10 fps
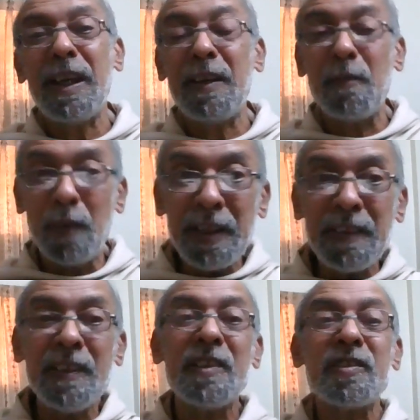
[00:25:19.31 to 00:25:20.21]
And
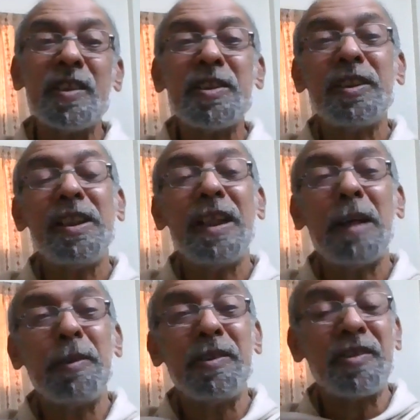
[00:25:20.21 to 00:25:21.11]
when such a thing
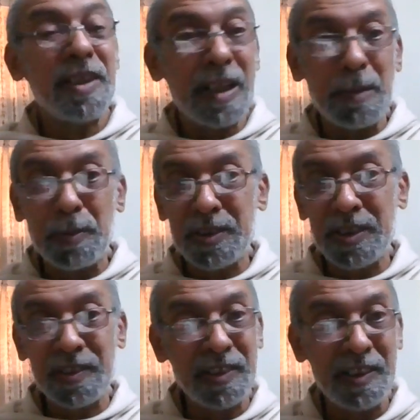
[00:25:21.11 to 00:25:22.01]
happens, Sri
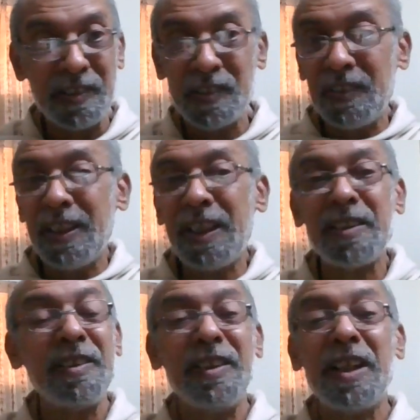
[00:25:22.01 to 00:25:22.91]
Ramakrishna says
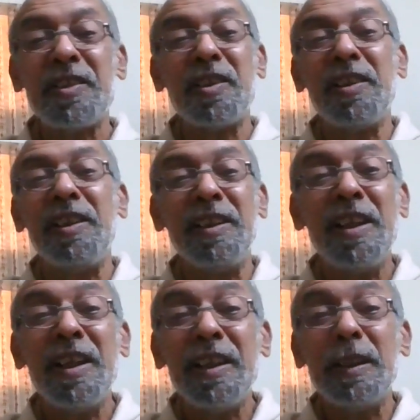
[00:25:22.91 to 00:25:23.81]
that naturally
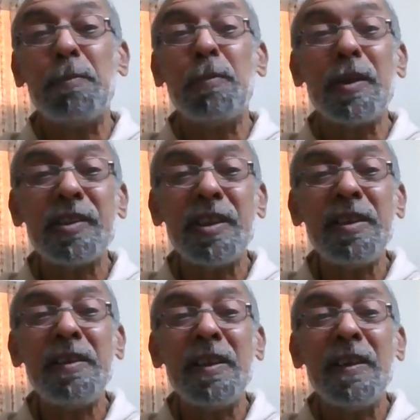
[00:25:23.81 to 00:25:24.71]
the
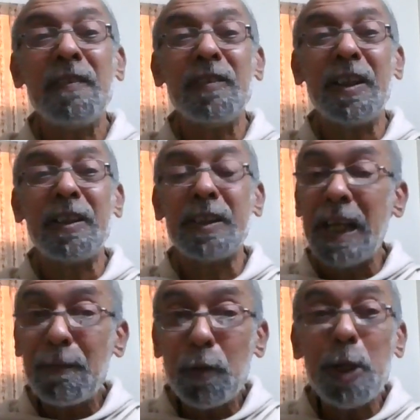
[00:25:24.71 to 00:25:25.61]
person, the
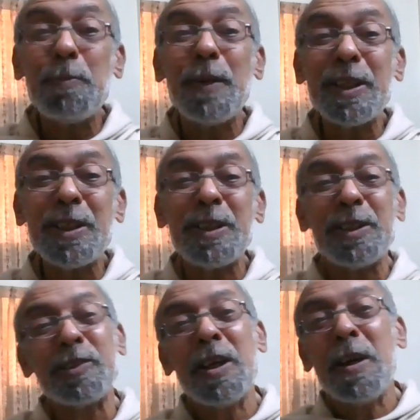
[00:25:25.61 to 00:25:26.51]
typhoid patient,
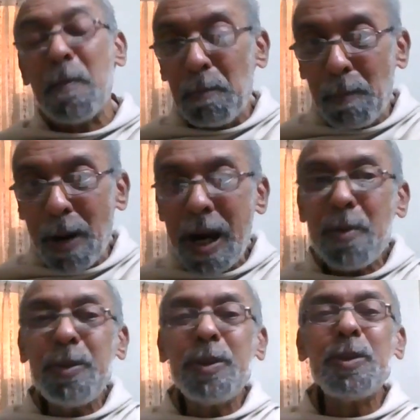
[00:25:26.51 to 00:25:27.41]
is
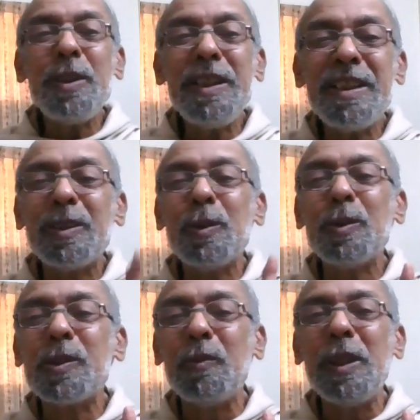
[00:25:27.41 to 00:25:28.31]
bound to eat
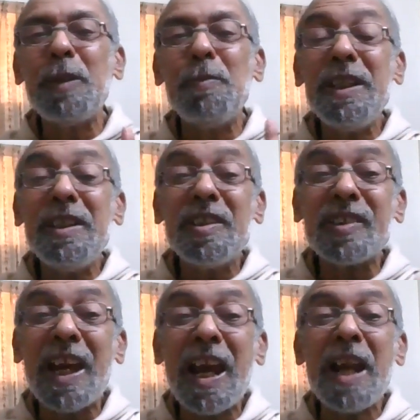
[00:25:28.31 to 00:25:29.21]
those sweetmeats
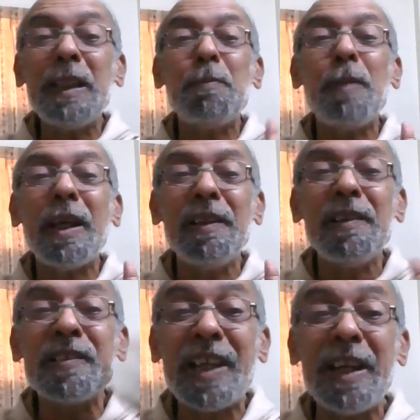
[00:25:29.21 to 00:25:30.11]
and the
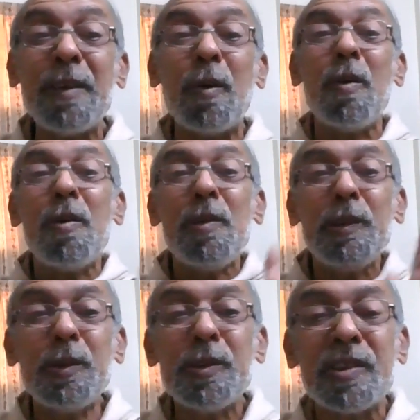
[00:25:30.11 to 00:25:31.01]
pickles and
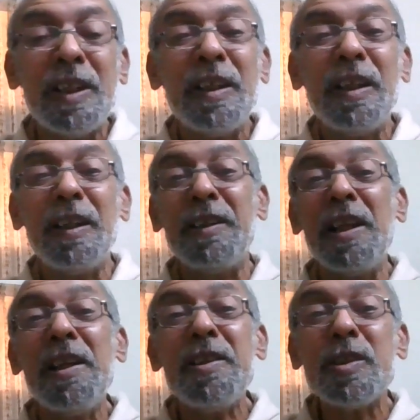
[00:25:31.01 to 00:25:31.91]
all those
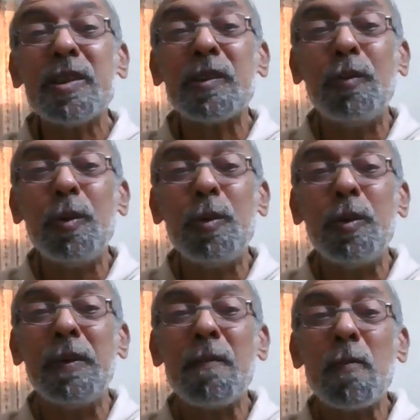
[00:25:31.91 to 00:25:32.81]
delicious
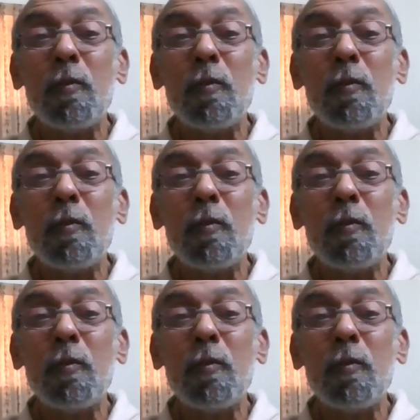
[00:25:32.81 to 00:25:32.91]
food